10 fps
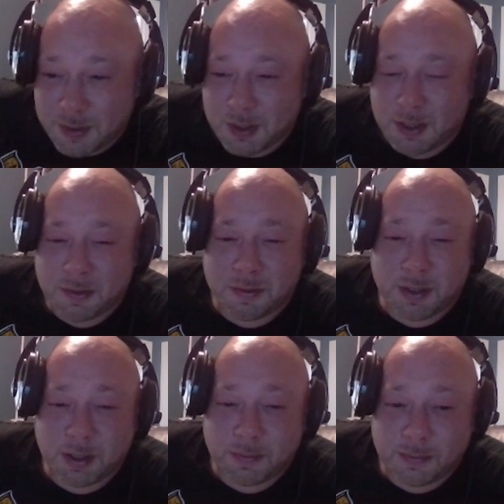say no
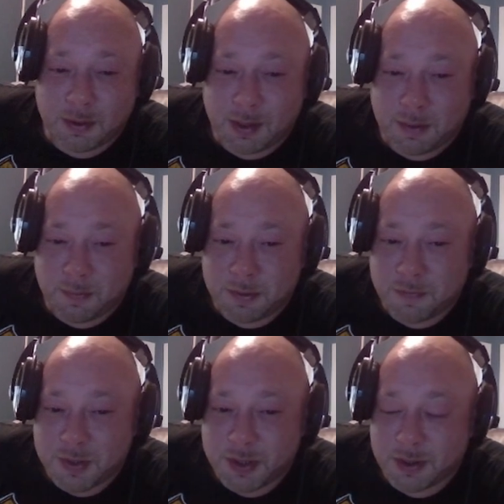name. I wonder if
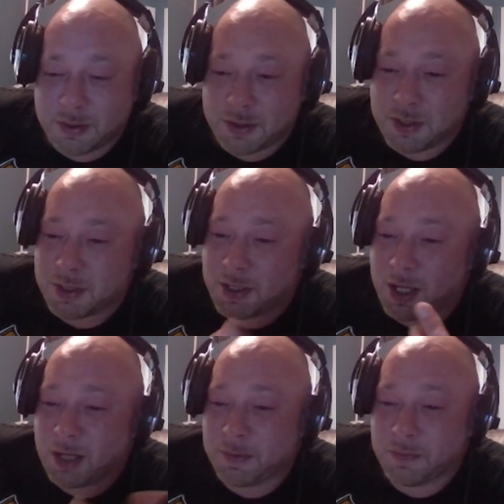this shit. This shit's
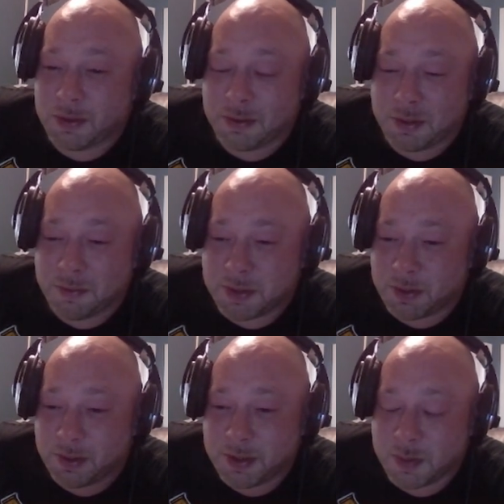gotta be real though. It's
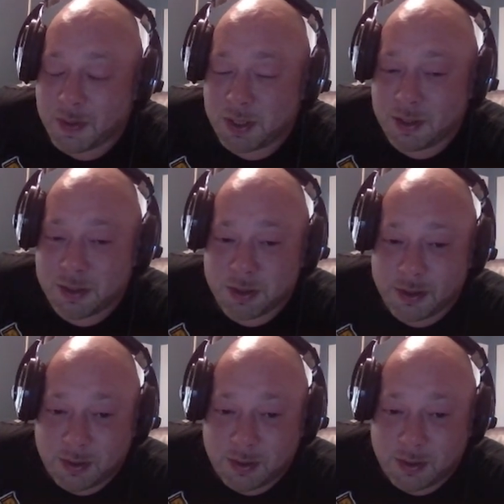on his page,